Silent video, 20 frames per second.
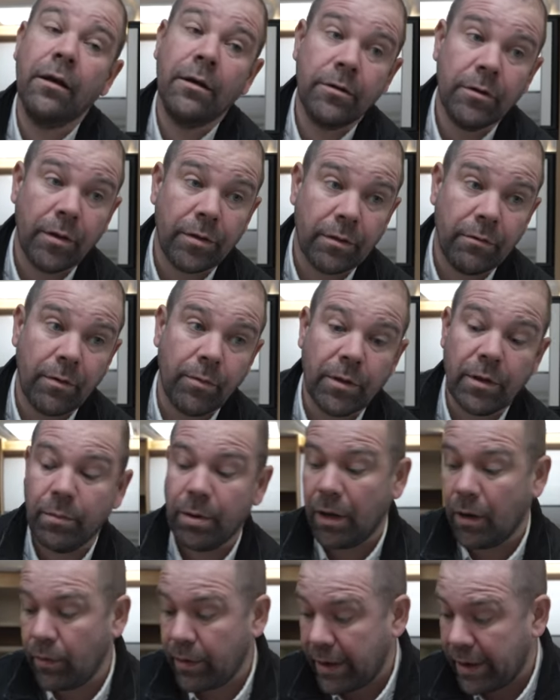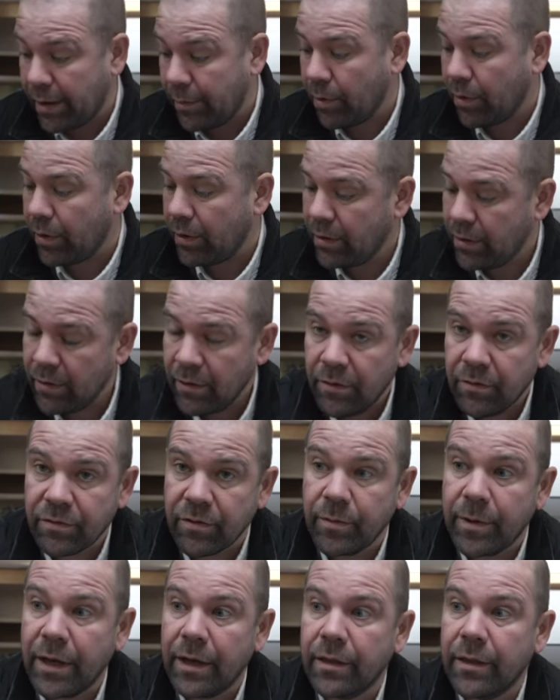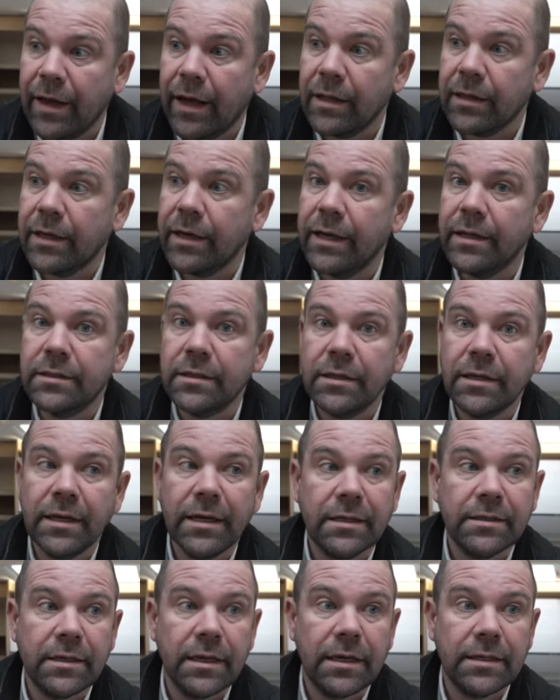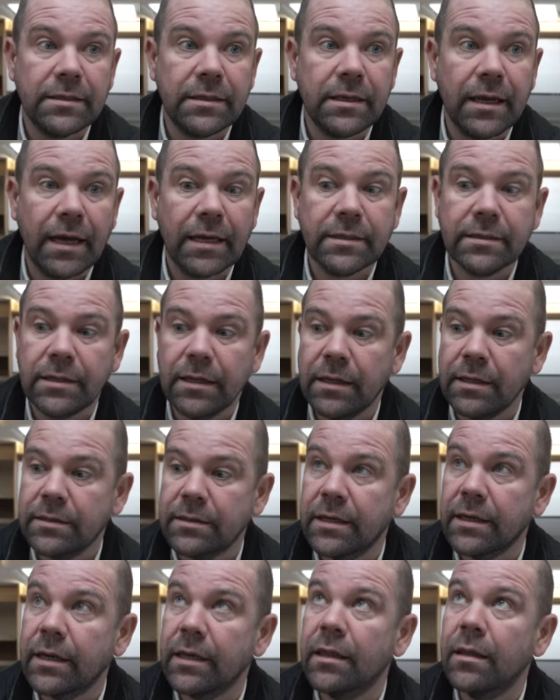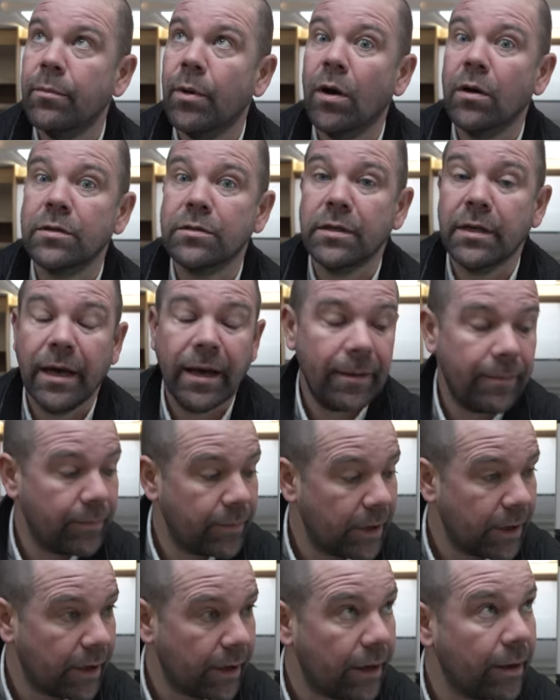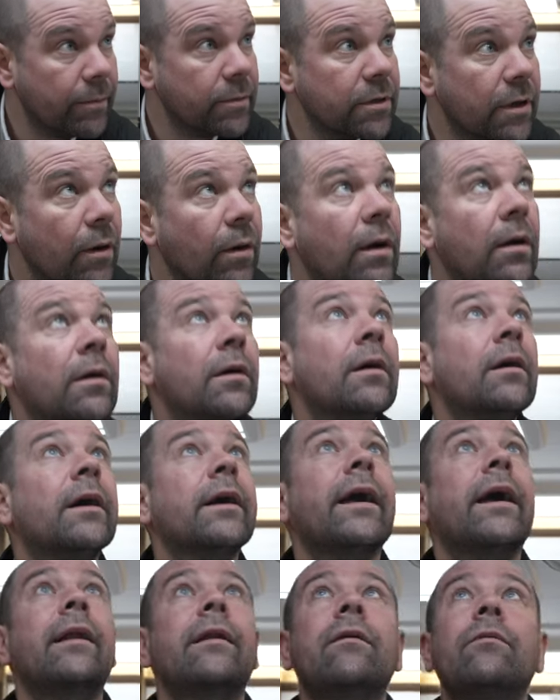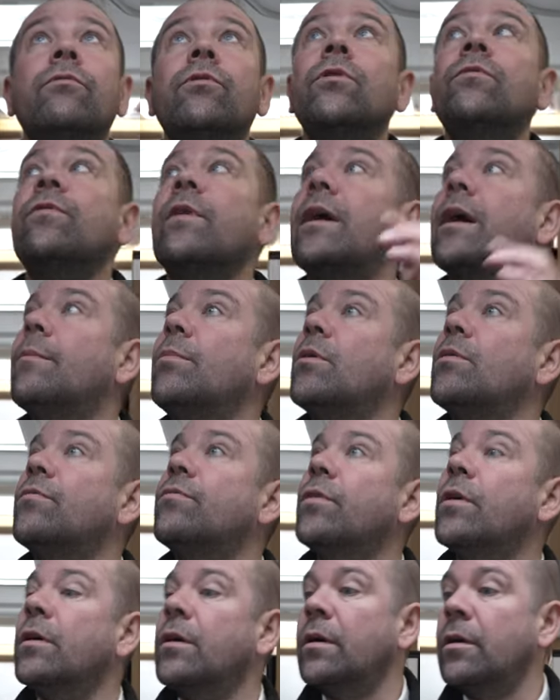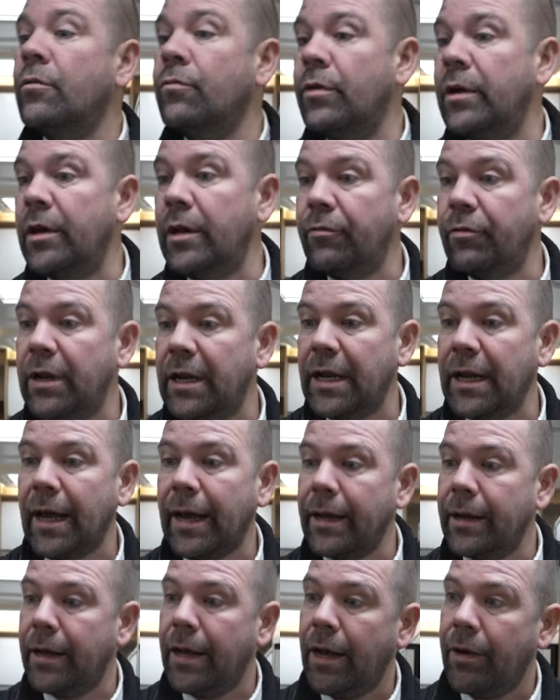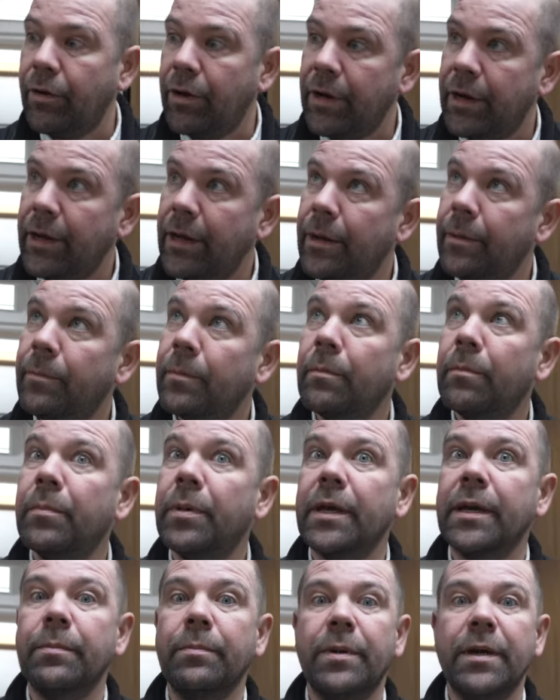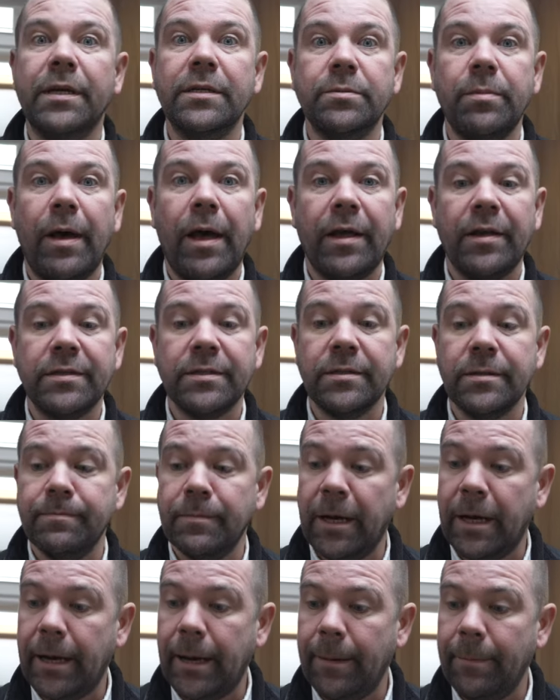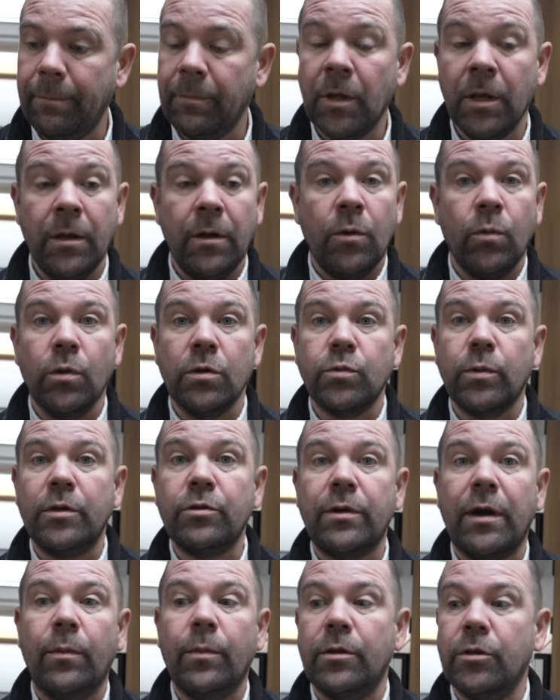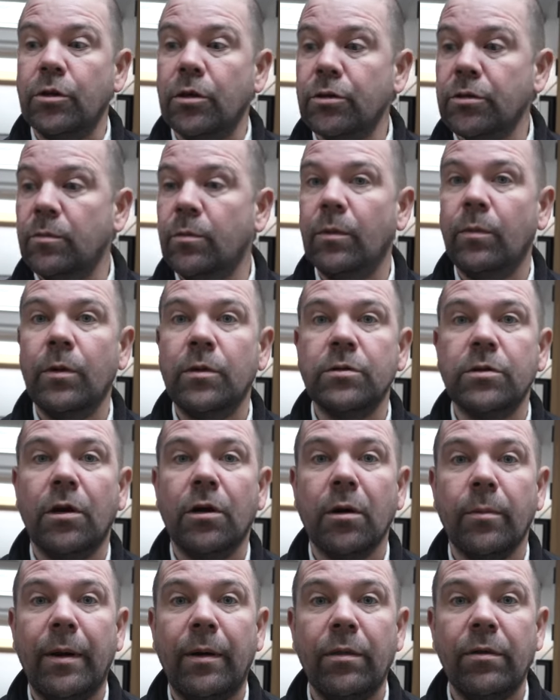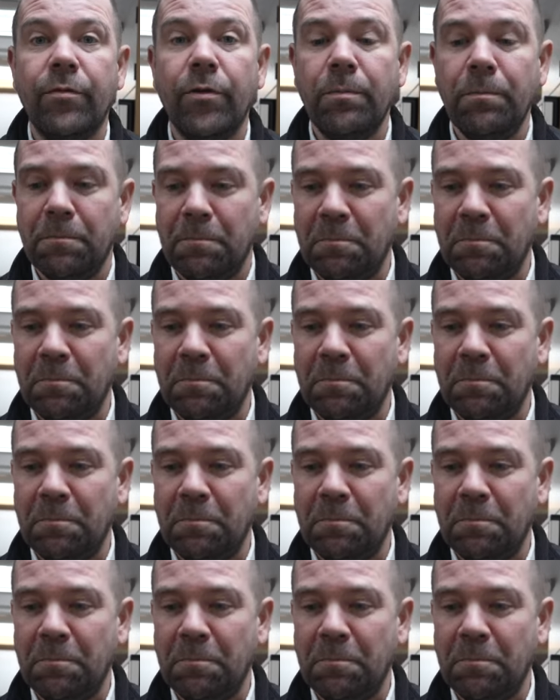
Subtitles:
Nothing wrong with the blown air, but for me, the Aldi heating is a nice little tick in the box there. So again, roof light above, really, really light and airy in here. big space. We'll switch around with Josh and we'll talk about the front.